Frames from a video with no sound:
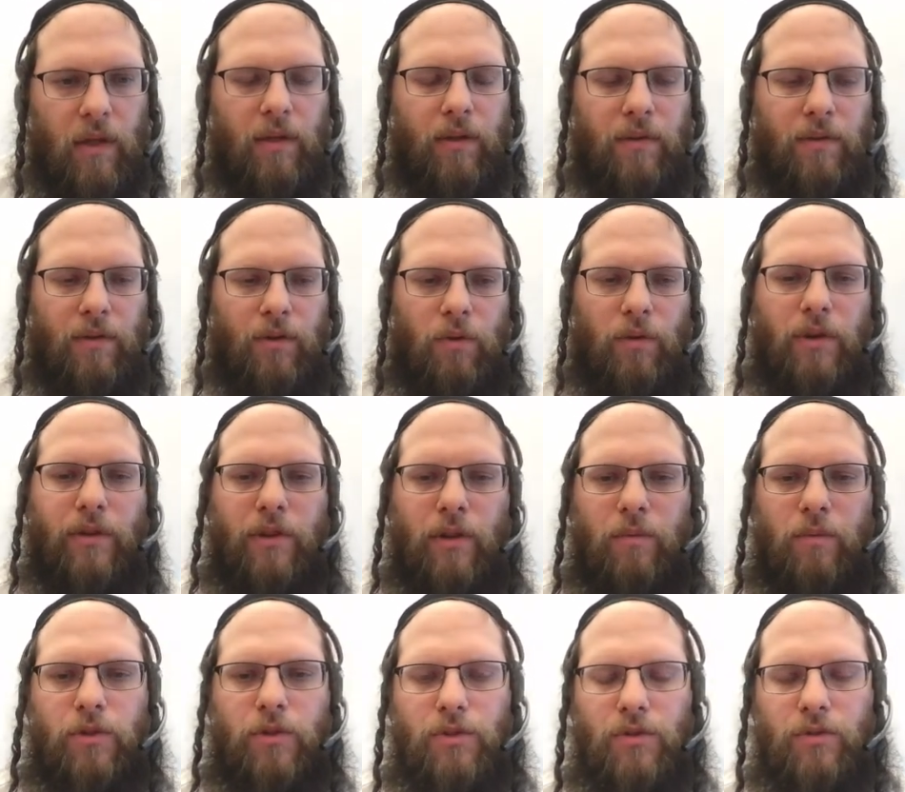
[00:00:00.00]
The only thing
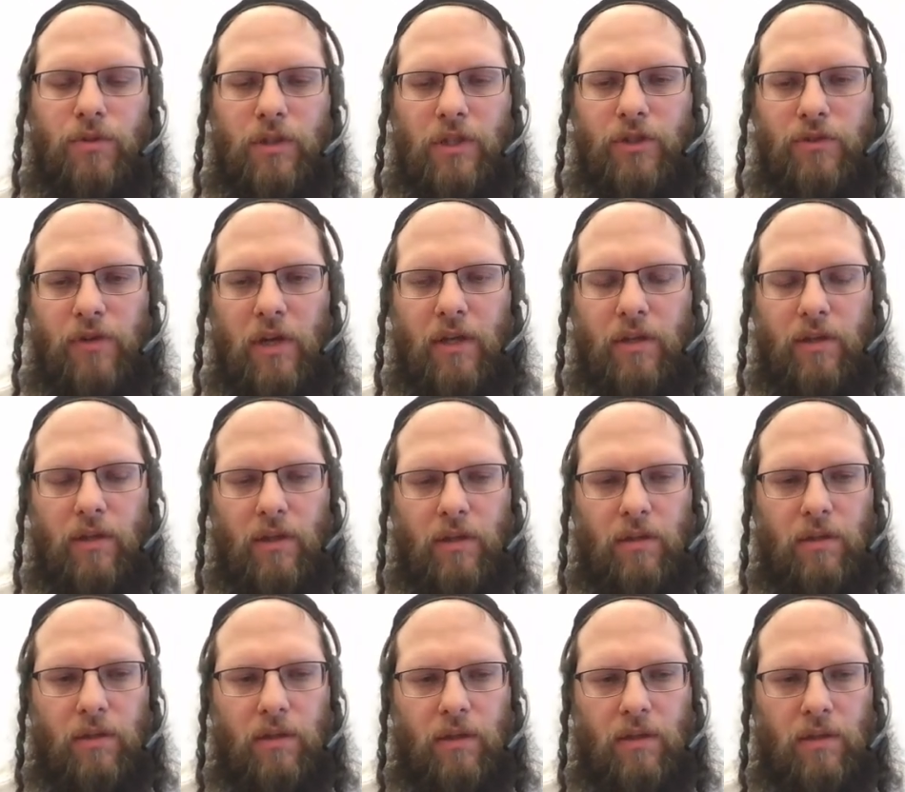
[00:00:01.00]
we should extract
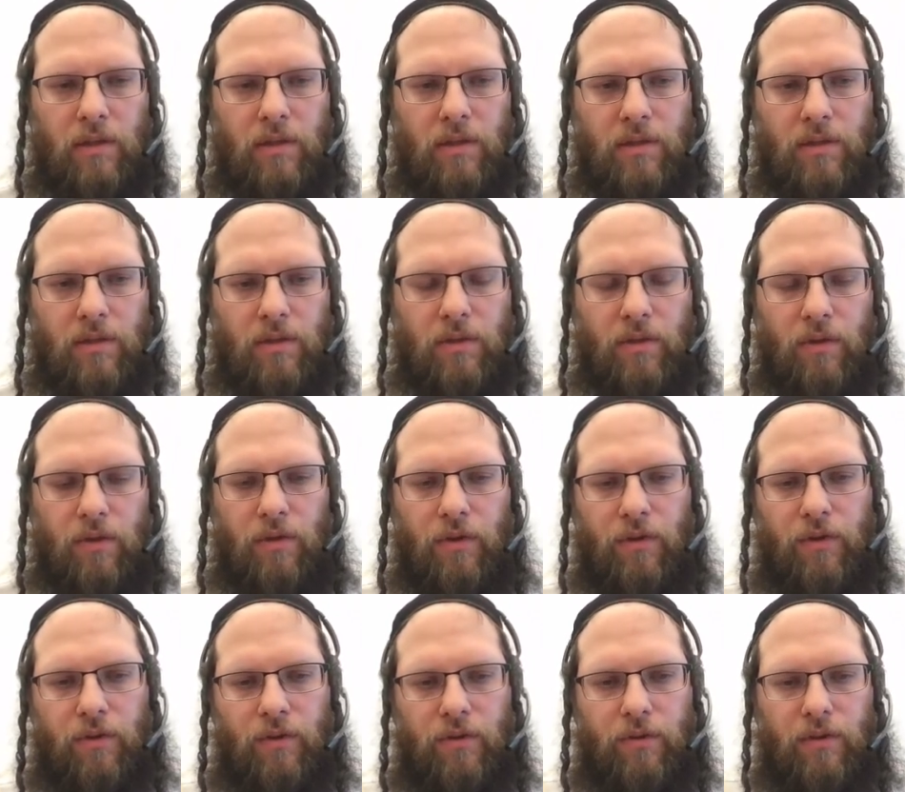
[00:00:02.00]
then is
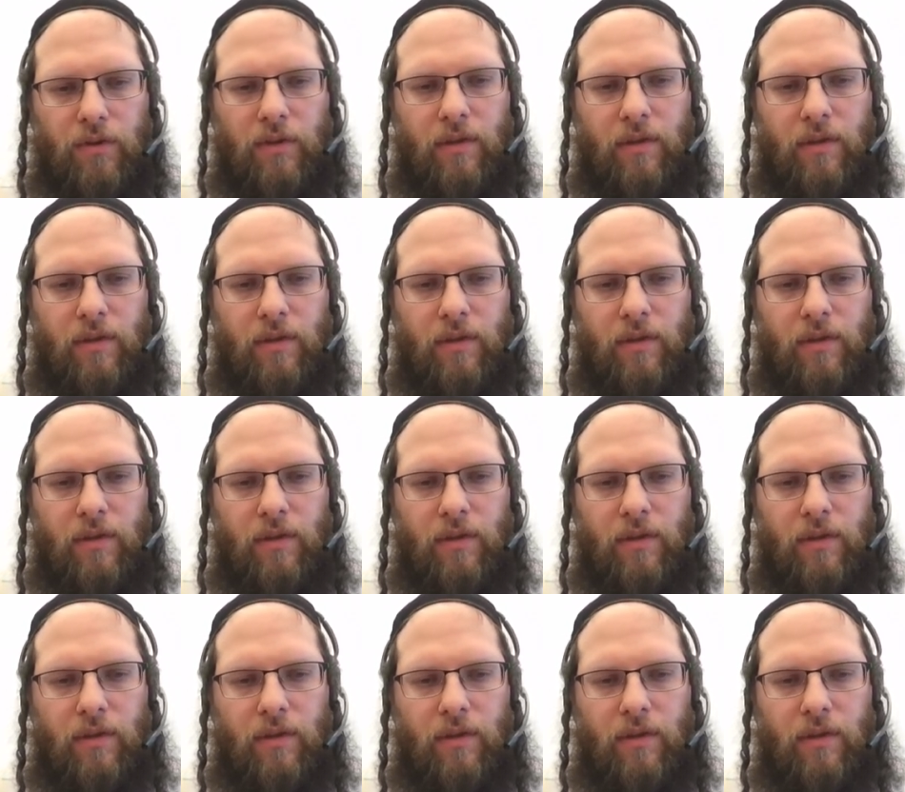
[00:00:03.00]
the